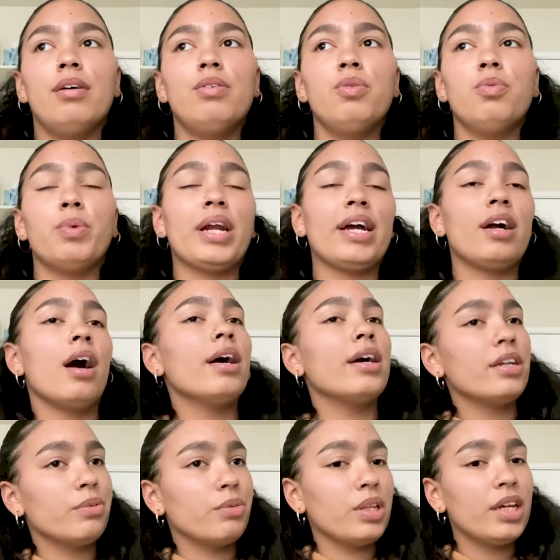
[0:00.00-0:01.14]
when I got
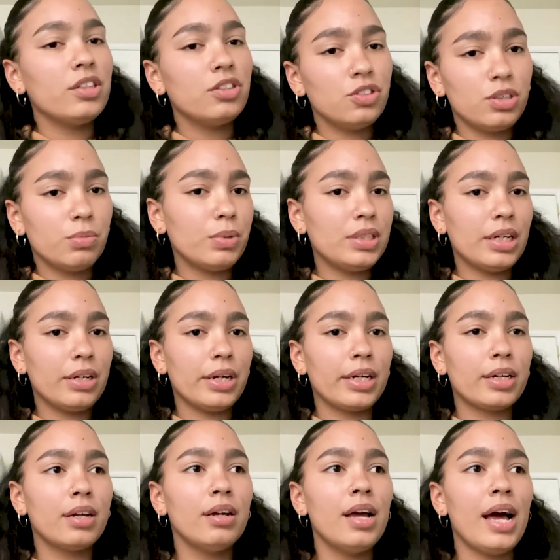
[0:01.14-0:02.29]
in a relationship with
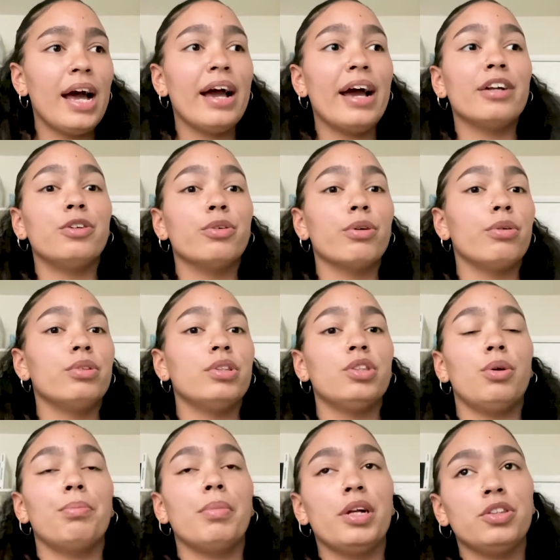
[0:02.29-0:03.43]
Derek, I had grown
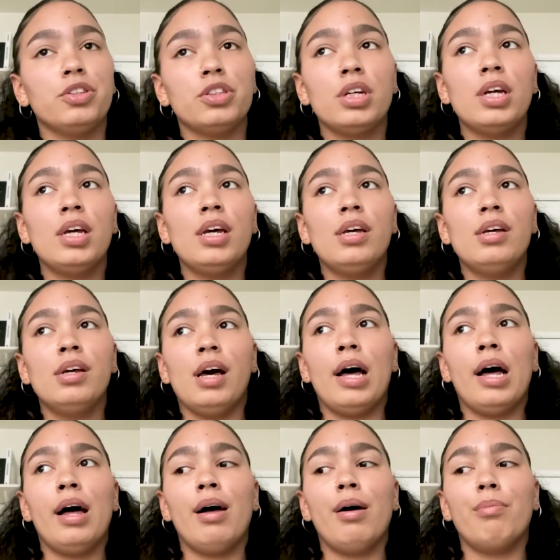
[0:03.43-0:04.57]
so much
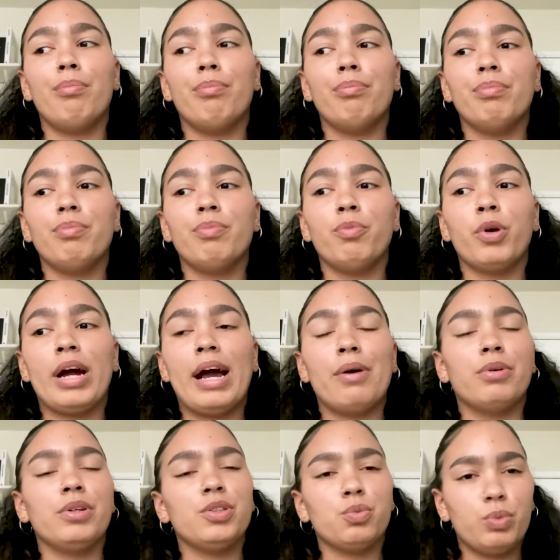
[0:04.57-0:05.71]
where I
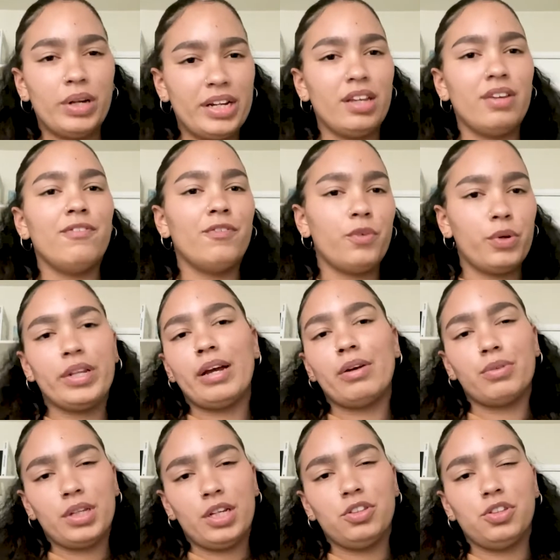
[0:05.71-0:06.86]
was ready for that
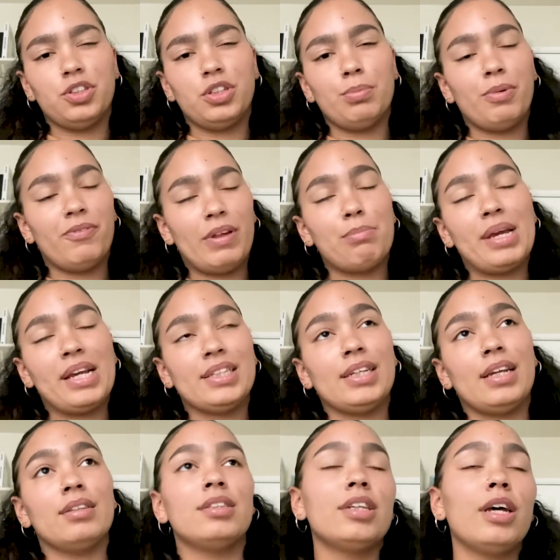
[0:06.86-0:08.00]
relationship, if that makes
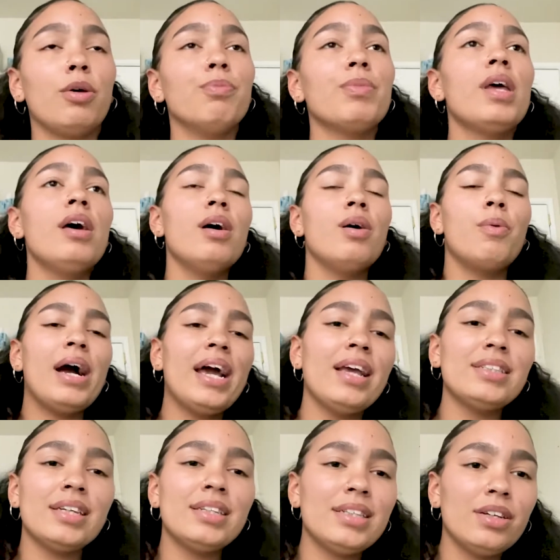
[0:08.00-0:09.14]
sense. So why I
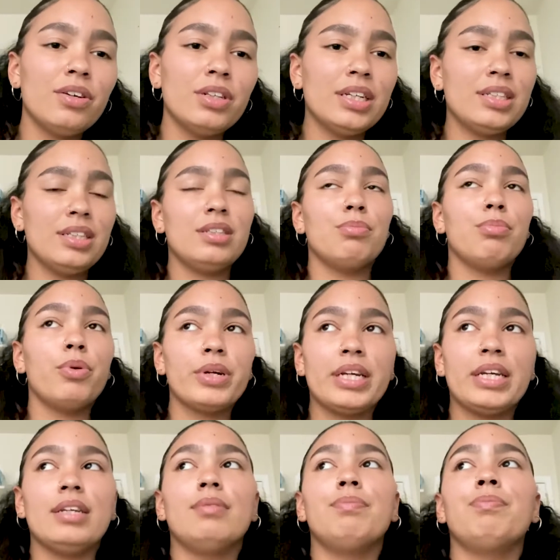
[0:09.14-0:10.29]
say singleness is
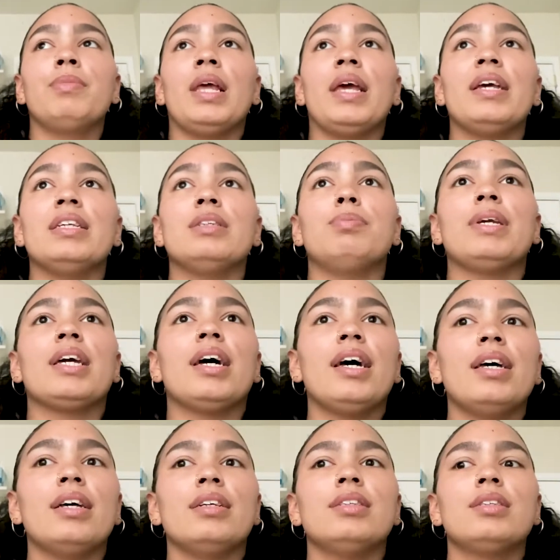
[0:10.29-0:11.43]
important is
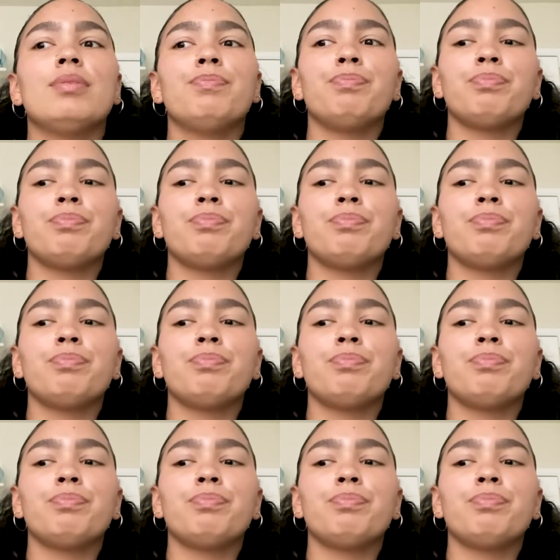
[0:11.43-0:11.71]
because